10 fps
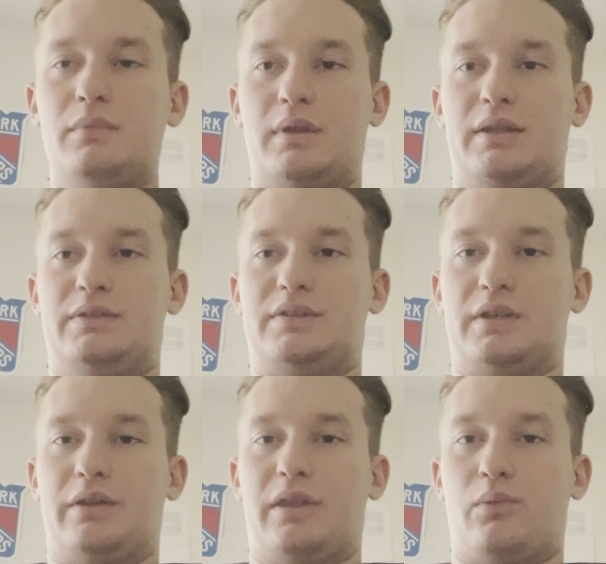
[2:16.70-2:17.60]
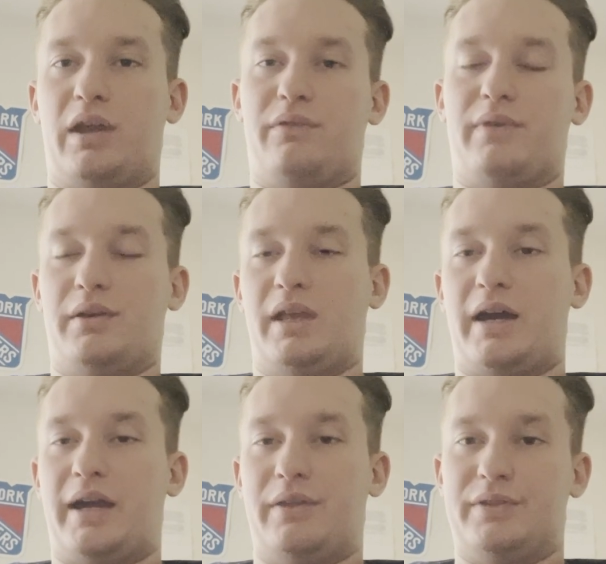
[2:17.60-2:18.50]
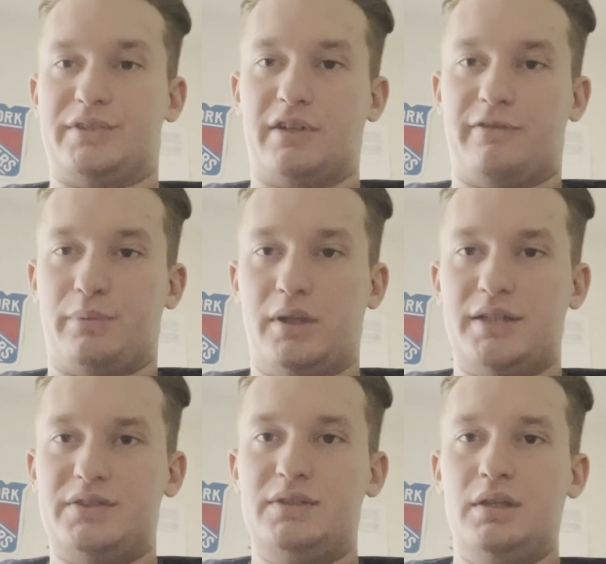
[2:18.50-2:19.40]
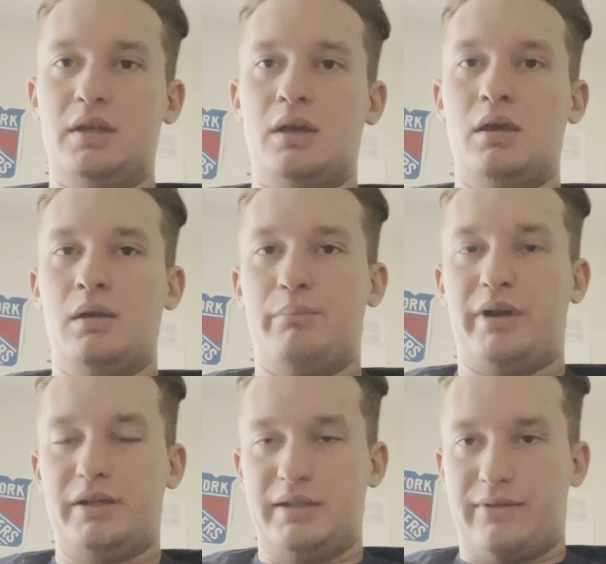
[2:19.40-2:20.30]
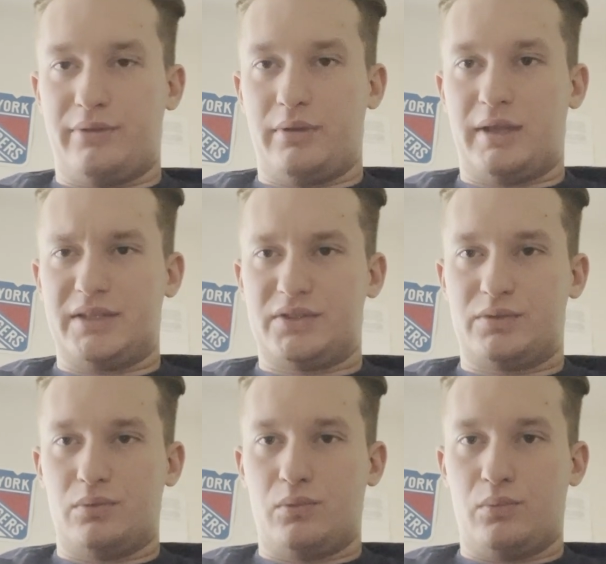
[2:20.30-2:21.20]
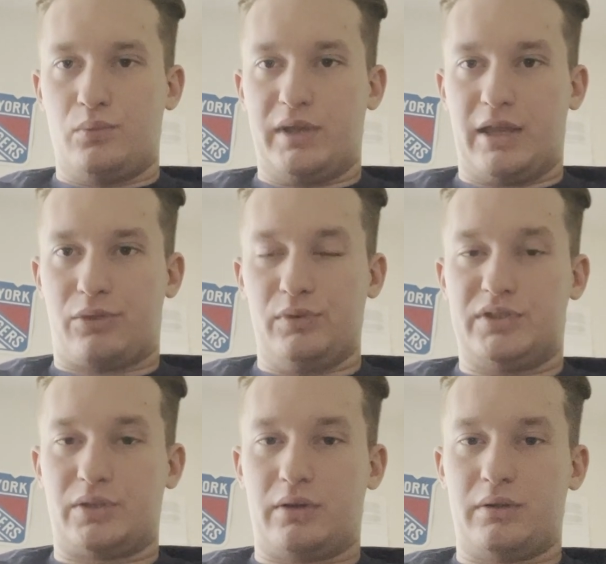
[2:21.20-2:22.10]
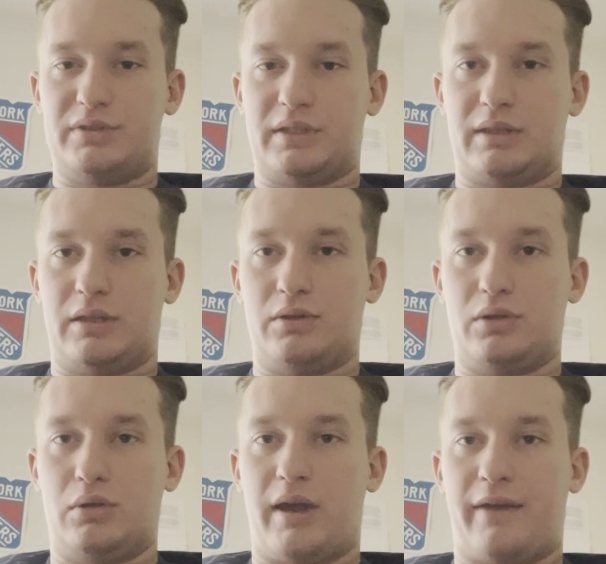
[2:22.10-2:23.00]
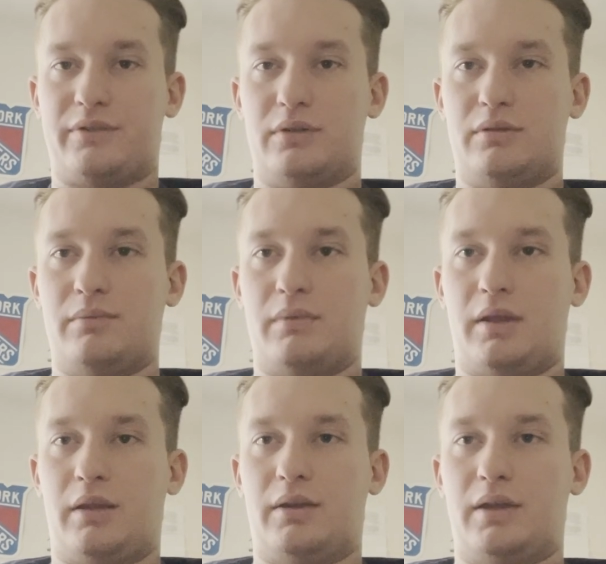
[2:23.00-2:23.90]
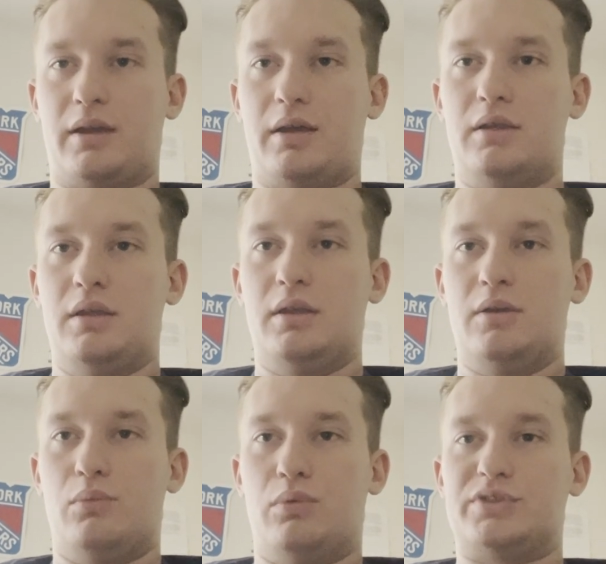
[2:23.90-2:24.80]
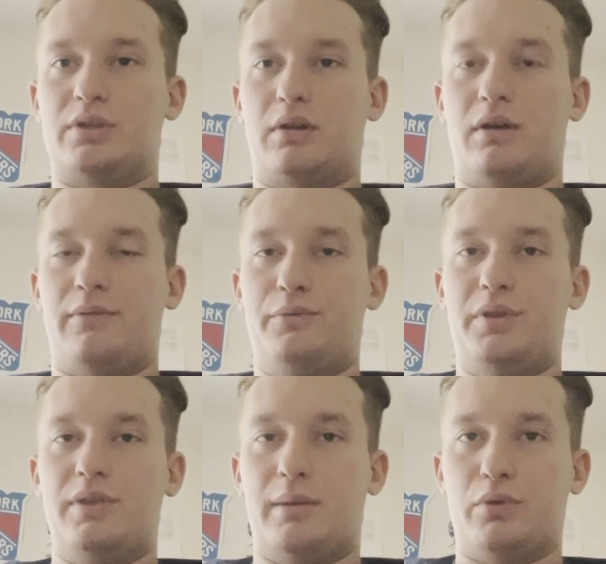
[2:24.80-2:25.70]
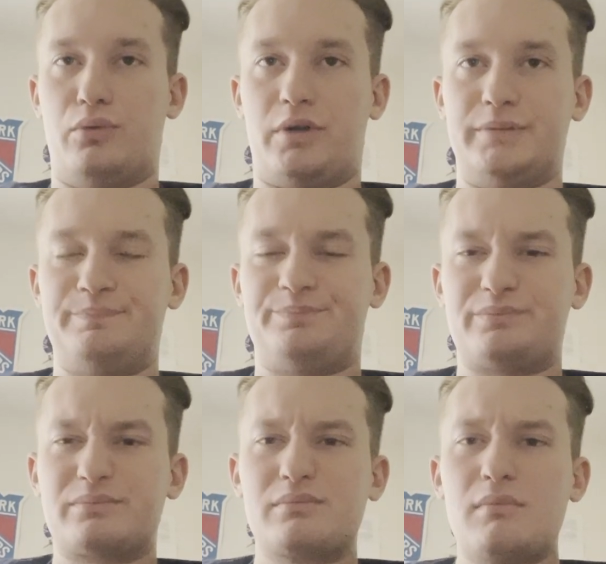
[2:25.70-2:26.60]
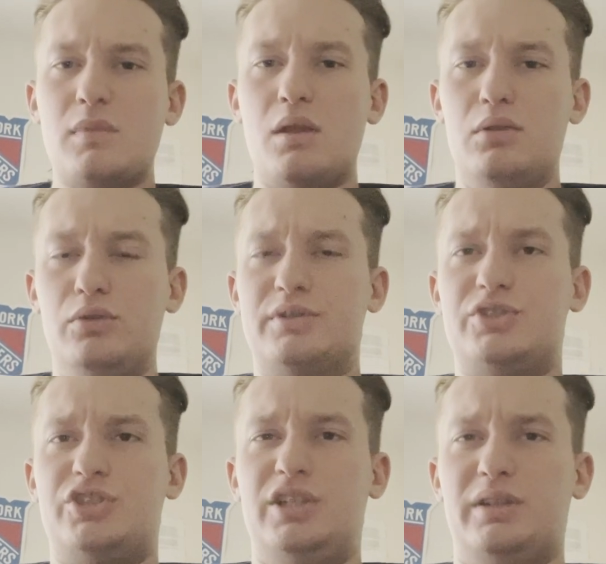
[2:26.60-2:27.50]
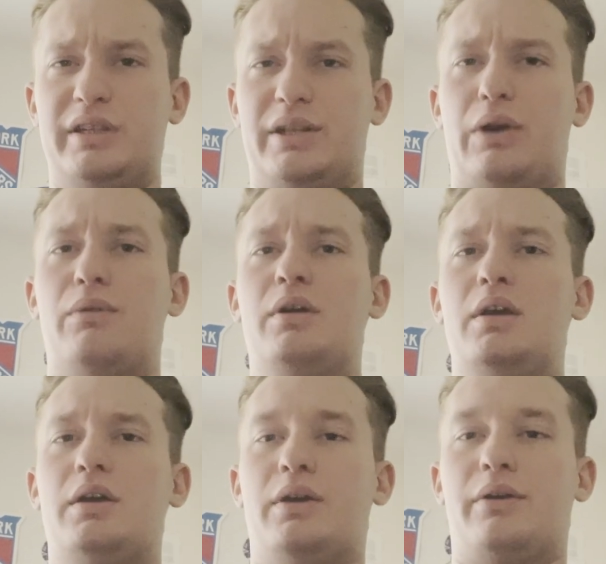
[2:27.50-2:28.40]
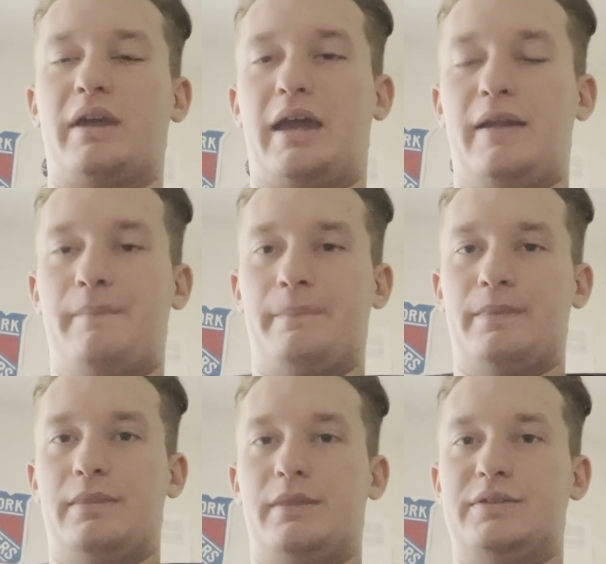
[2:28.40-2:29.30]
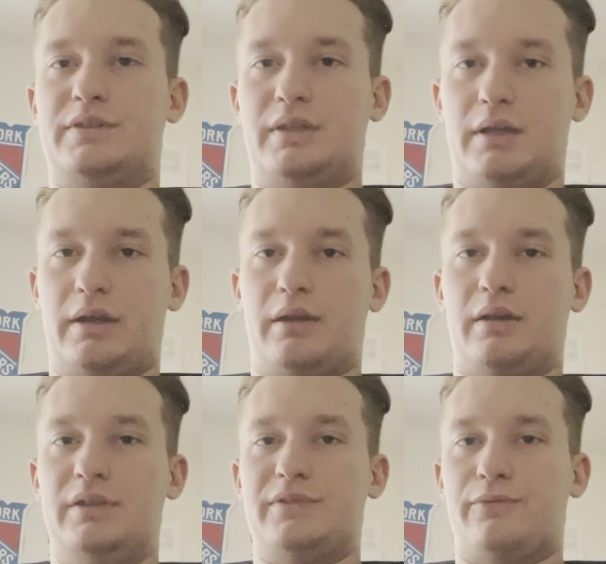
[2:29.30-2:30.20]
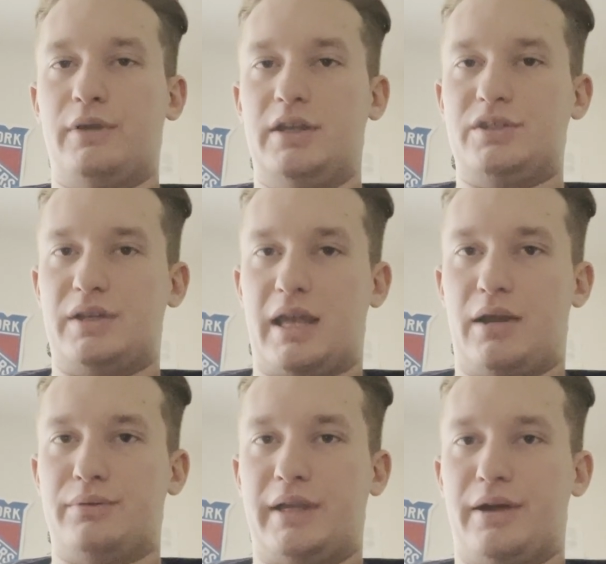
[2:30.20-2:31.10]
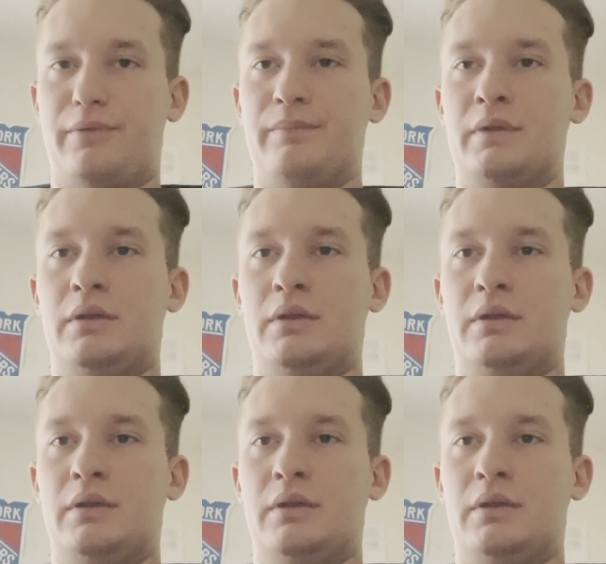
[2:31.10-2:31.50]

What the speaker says: as they rank very high in the stuff plus. But nevertheless, we got three starters that they could go after, and we'll start off with number one, Lucas Giolito. Okay, this he's a free agent now. Now,